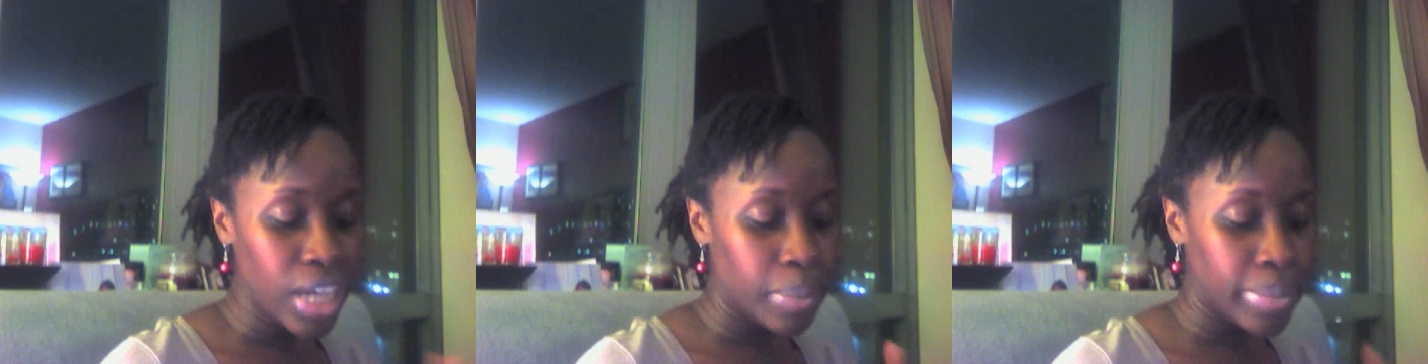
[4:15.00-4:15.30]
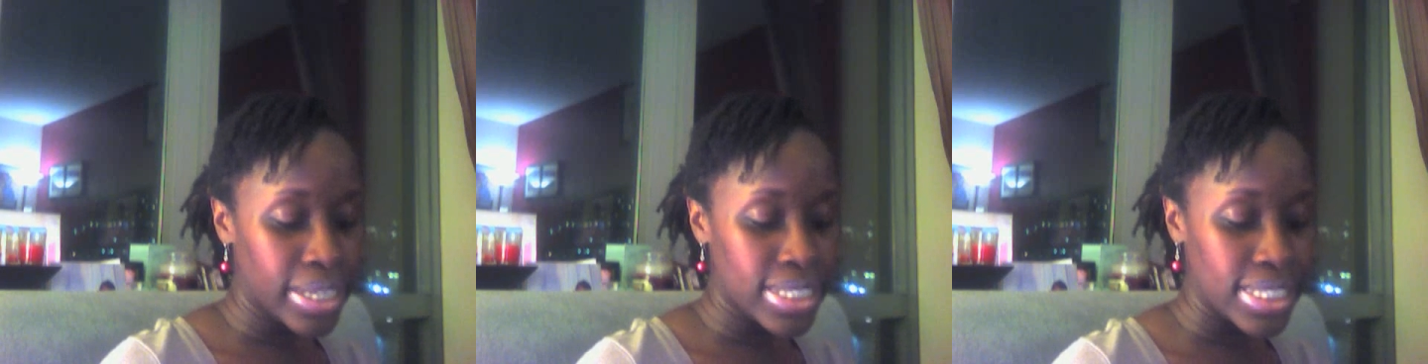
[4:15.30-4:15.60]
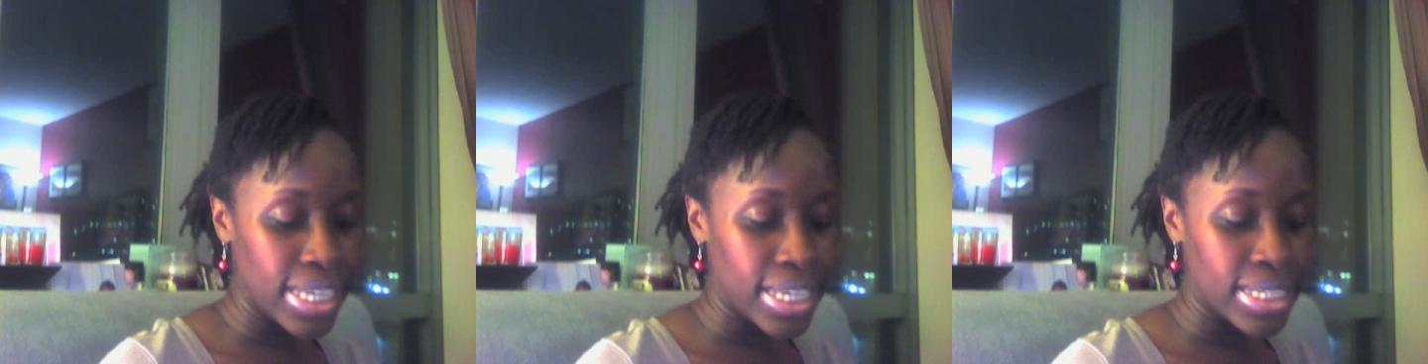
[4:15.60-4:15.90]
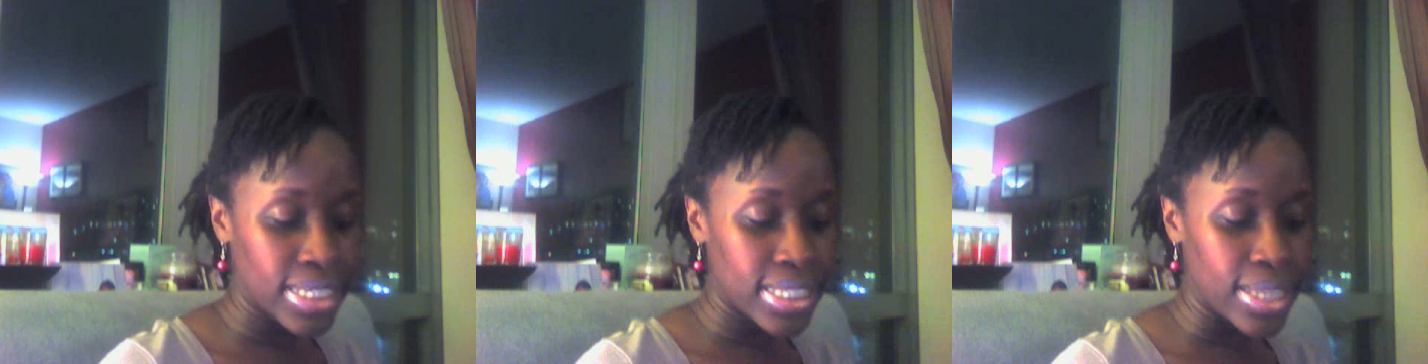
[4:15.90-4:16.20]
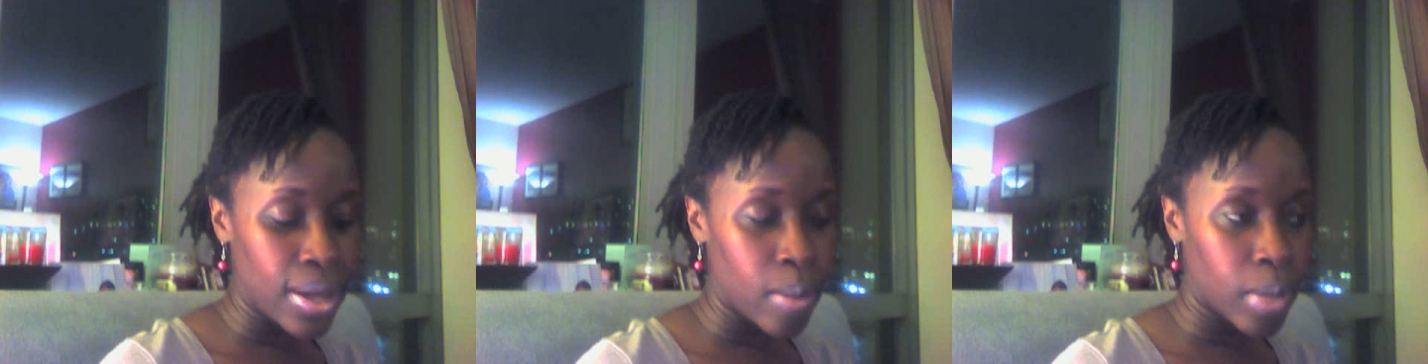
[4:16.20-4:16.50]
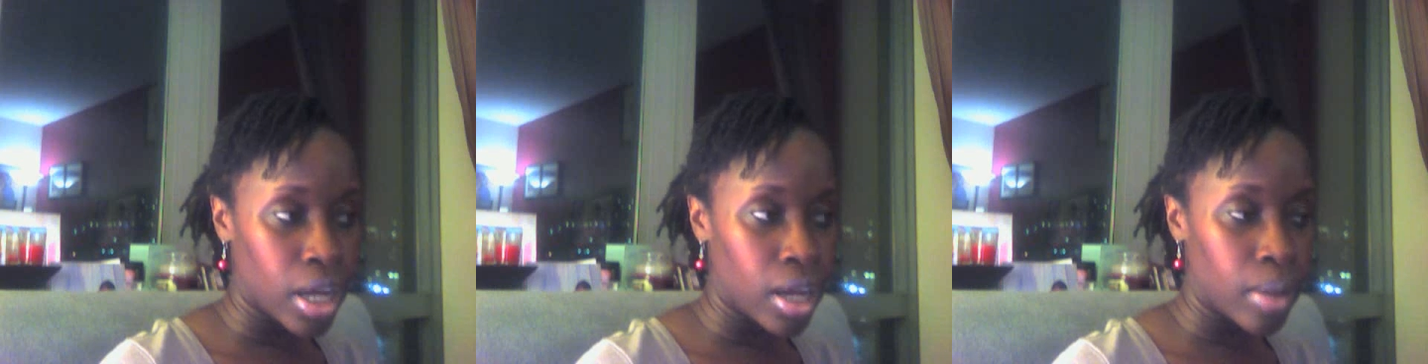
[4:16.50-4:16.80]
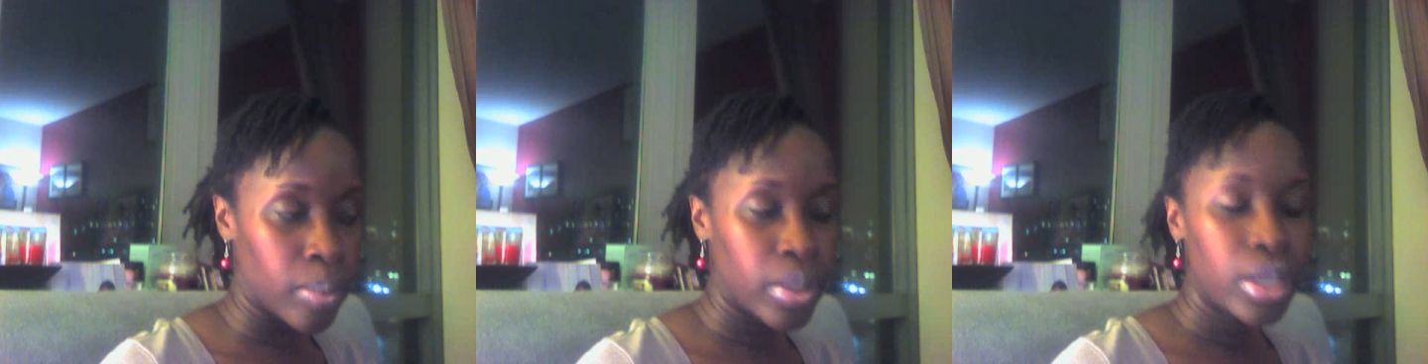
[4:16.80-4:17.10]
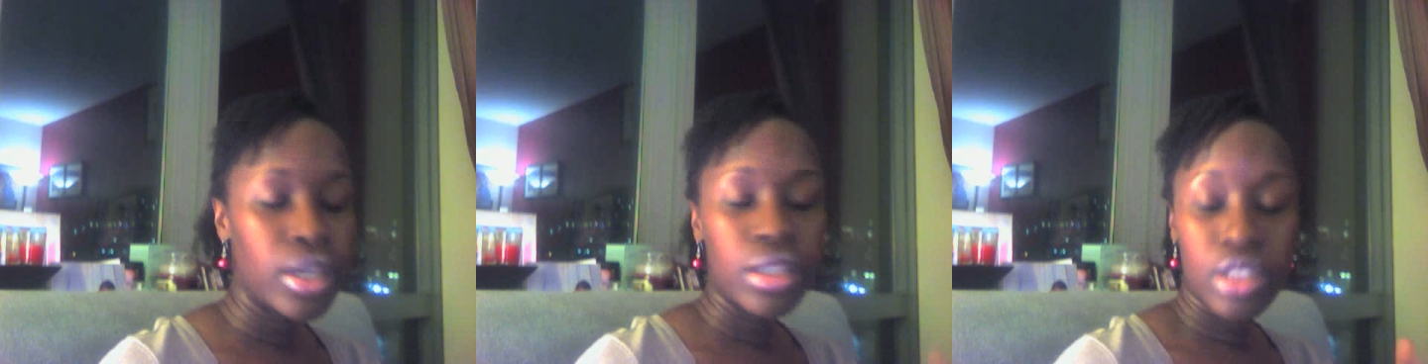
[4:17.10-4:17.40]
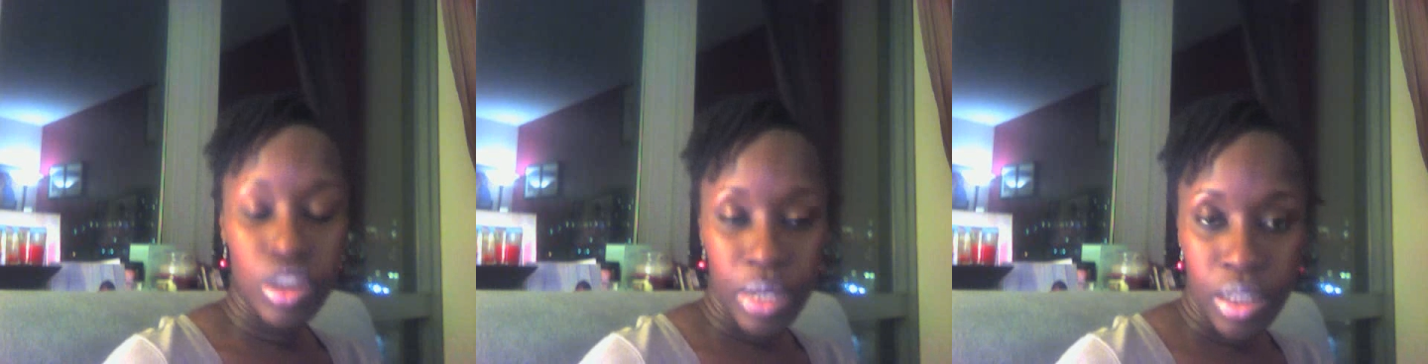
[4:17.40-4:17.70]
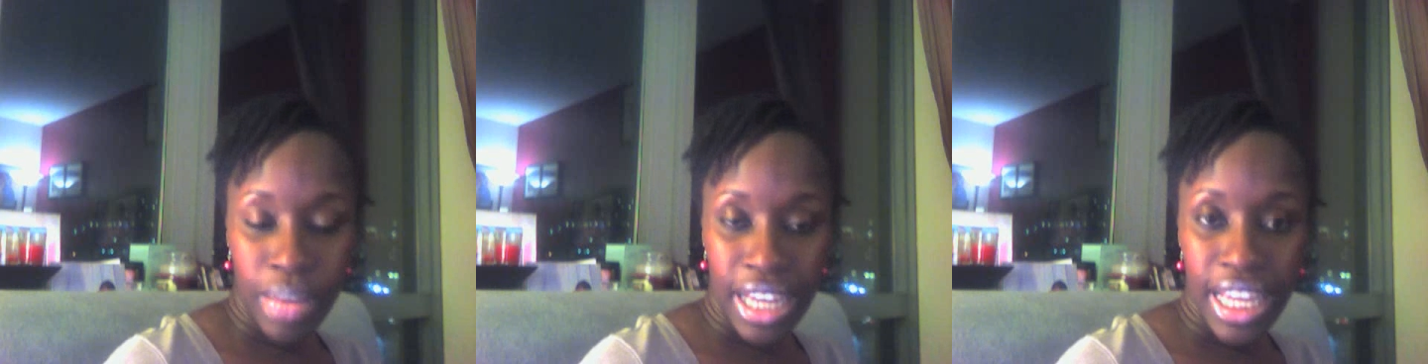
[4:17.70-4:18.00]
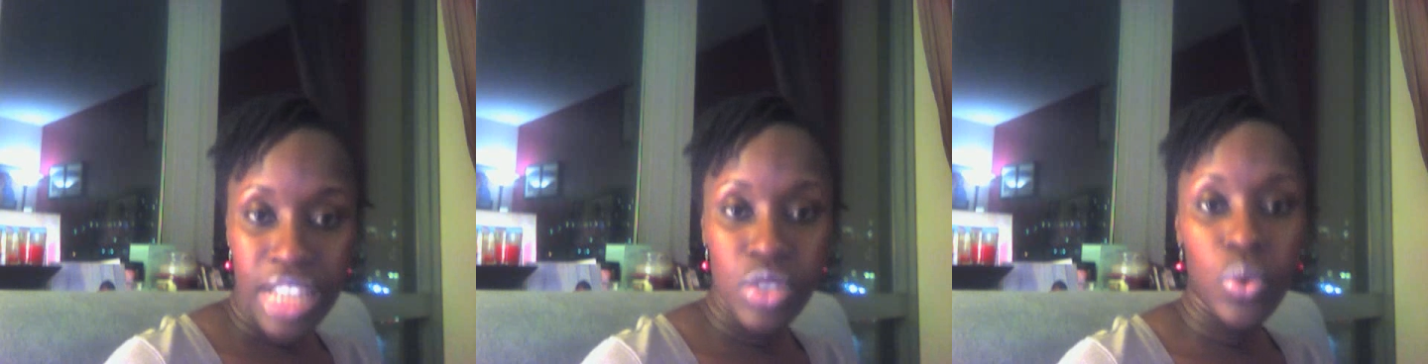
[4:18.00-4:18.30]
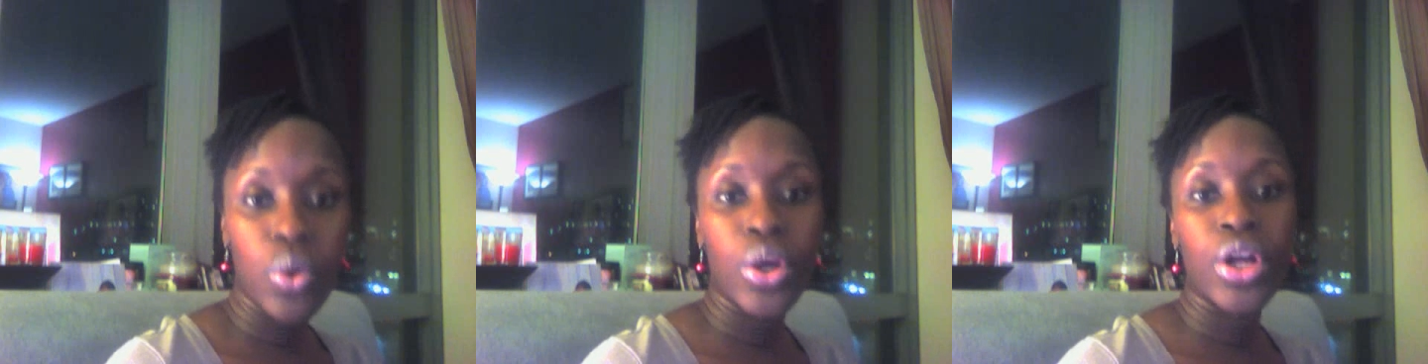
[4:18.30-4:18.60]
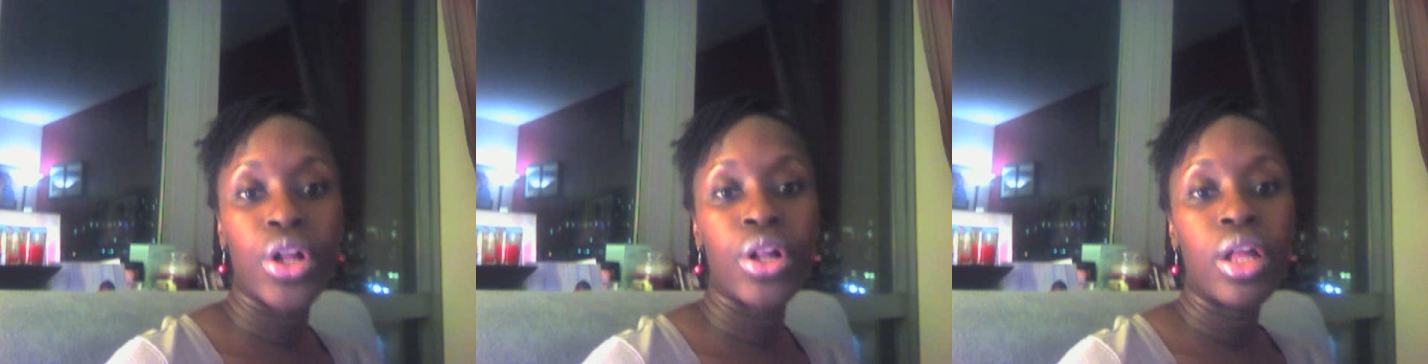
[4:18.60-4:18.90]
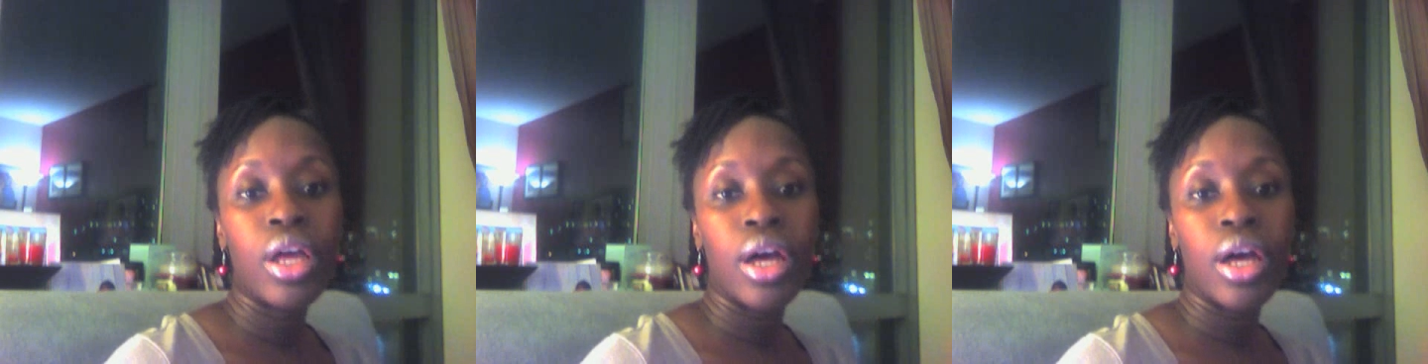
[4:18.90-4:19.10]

I mixed in some the Jamaican Black Castor Oil